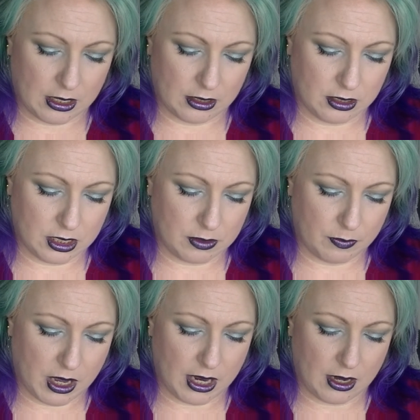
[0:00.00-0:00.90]
Because
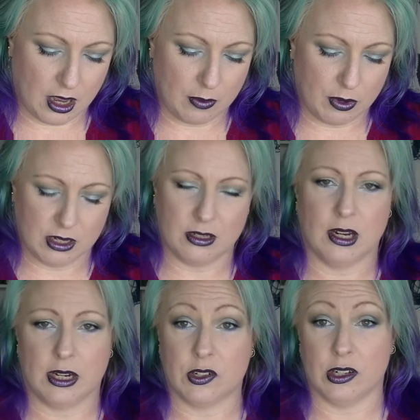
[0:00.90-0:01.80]
my eyebrows are
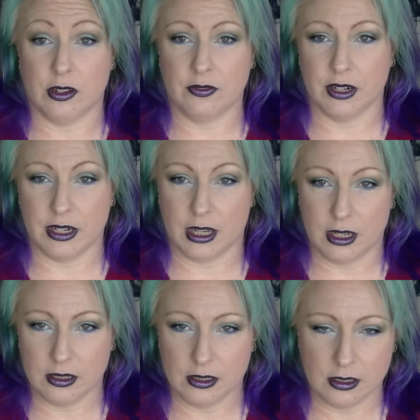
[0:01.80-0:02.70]
naturally not very dark.